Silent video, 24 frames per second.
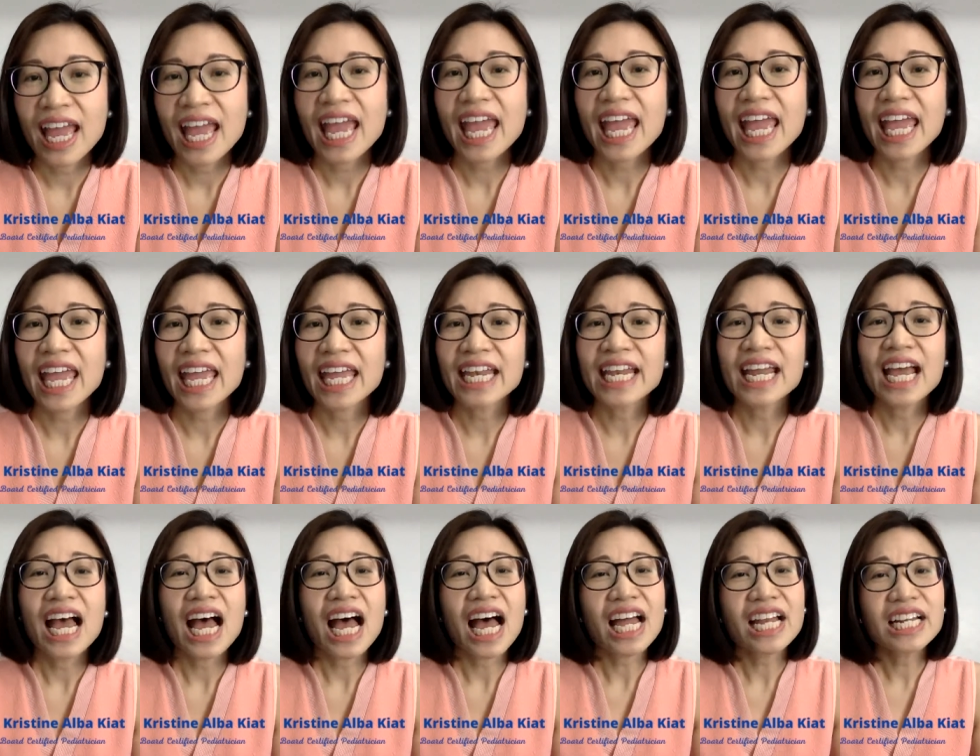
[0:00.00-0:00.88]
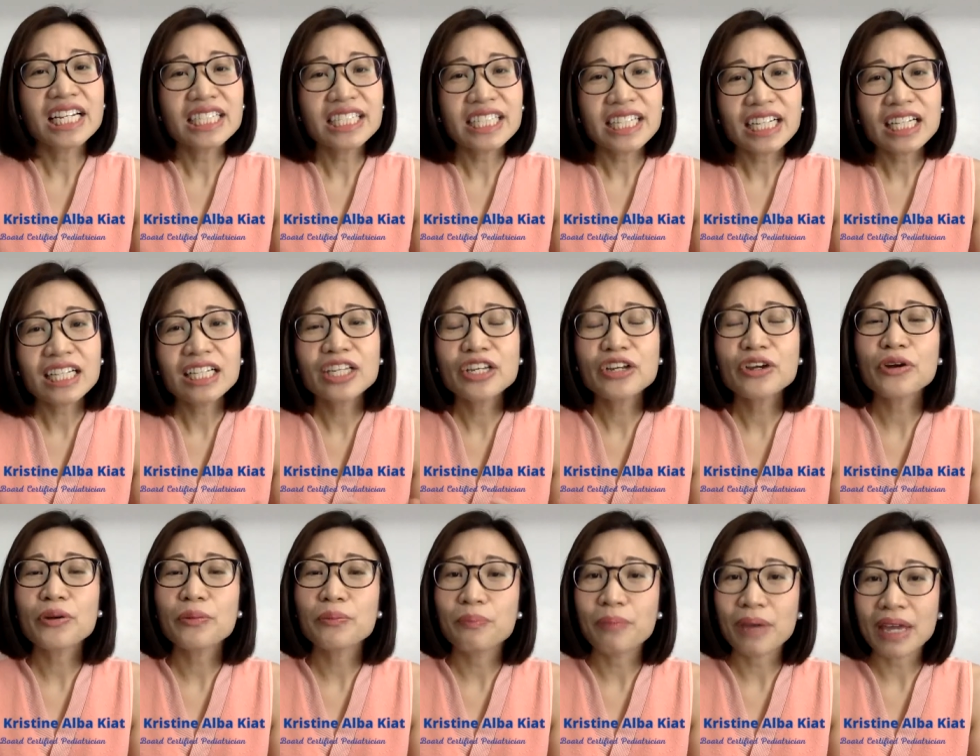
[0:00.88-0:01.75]
and until
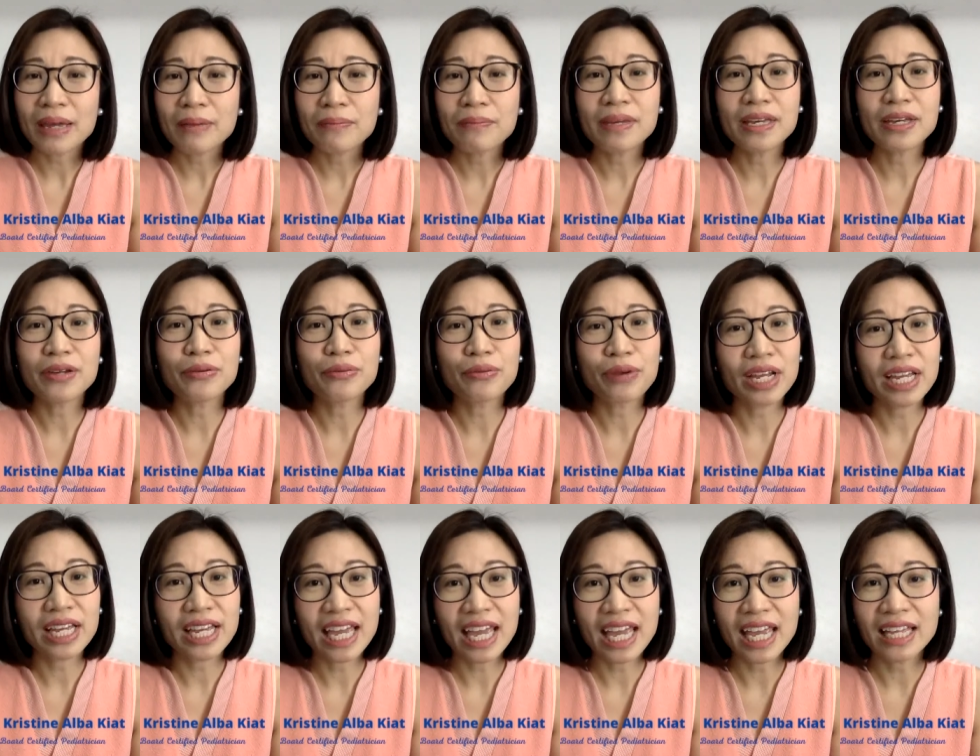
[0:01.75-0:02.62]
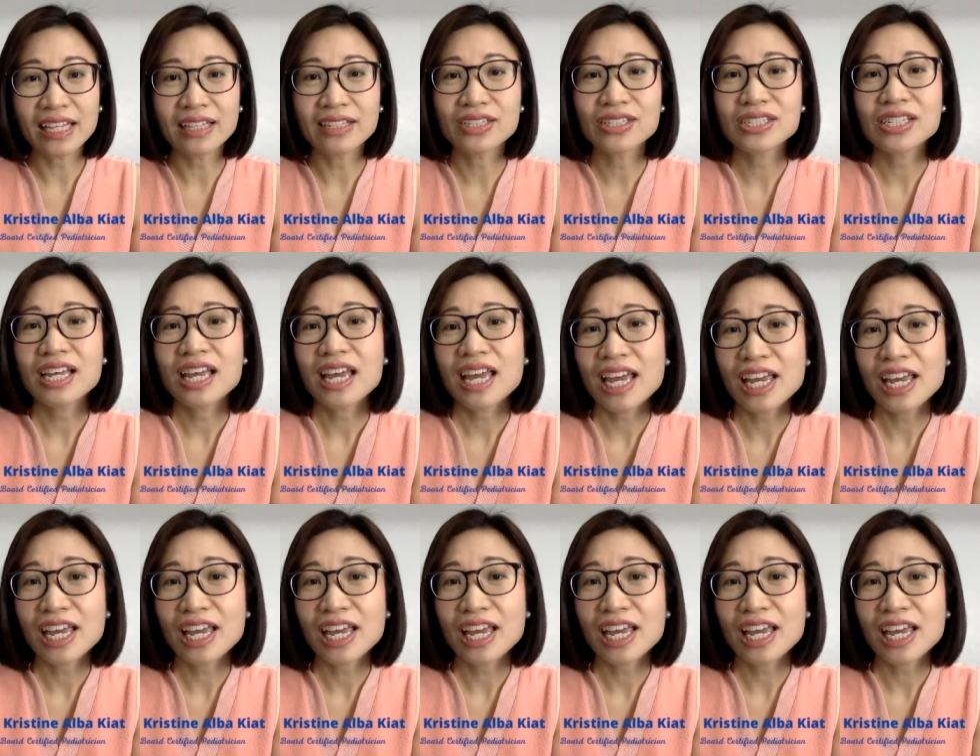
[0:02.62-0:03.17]
your baby regains